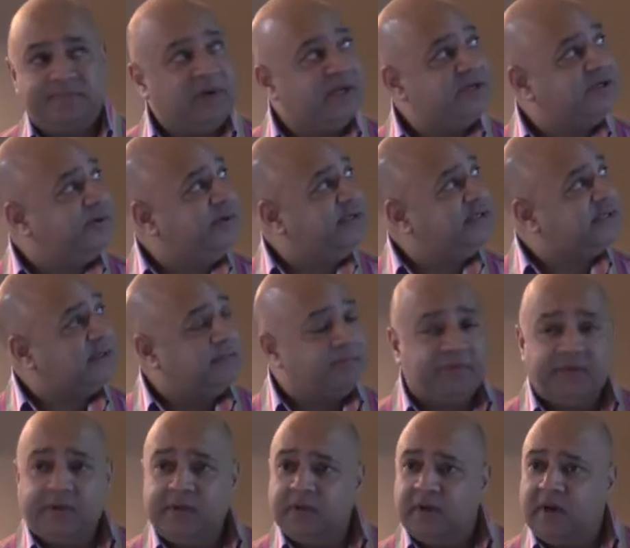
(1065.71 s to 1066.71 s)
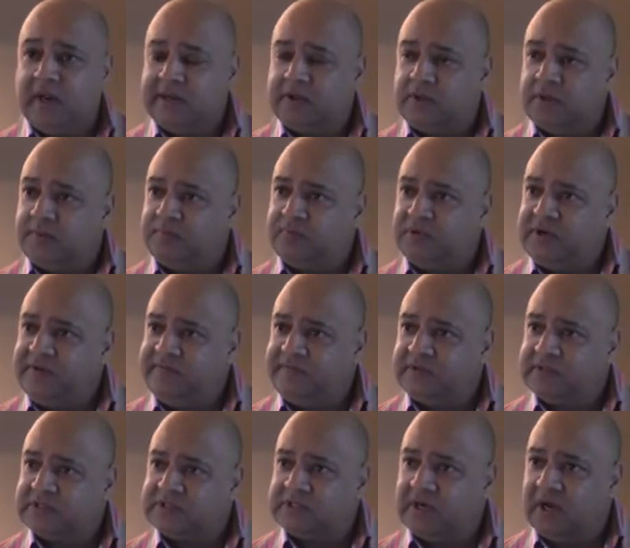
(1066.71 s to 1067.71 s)
By doing something like on the
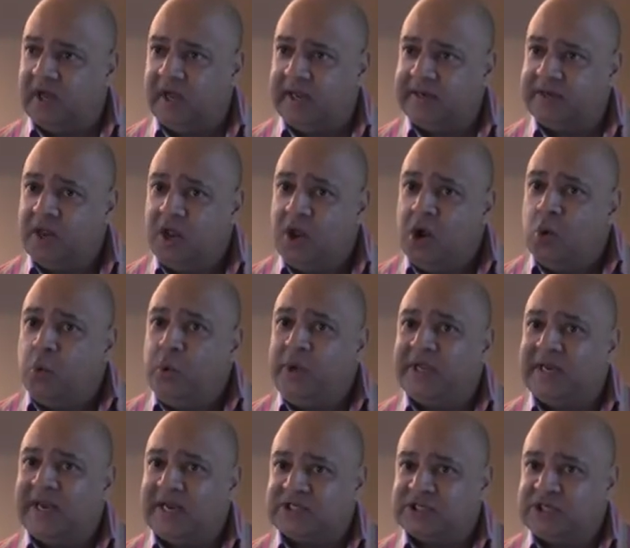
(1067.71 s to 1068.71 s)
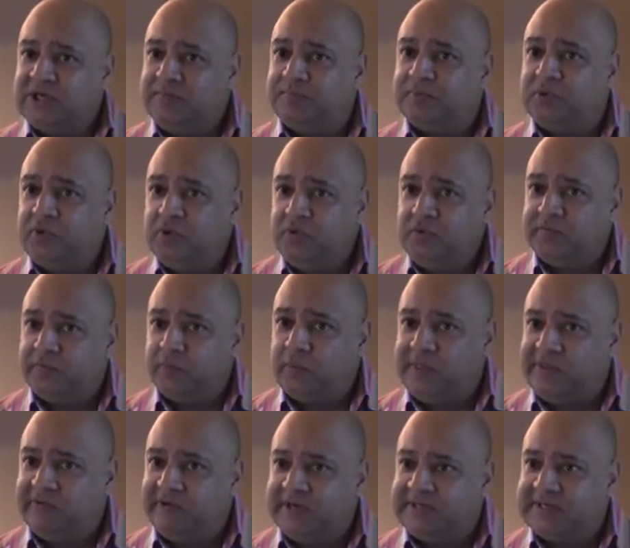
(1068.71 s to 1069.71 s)
previous slide, we can actually prove
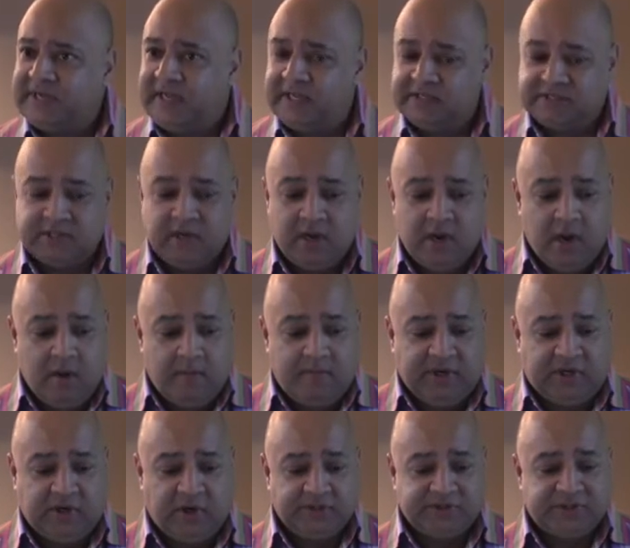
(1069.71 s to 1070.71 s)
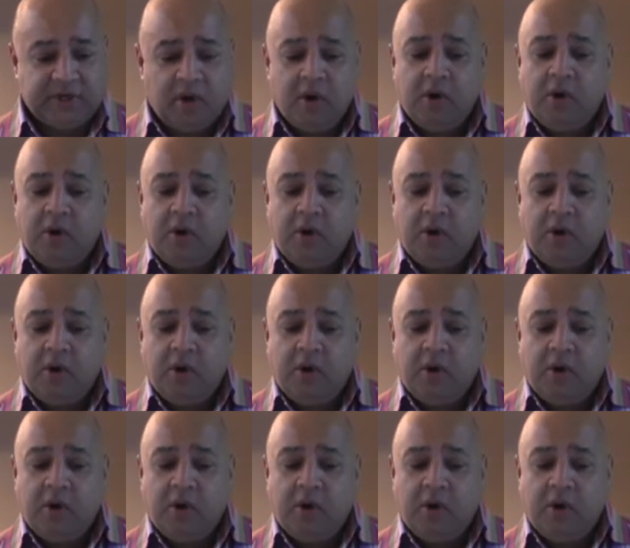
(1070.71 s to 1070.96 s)
whether it does, because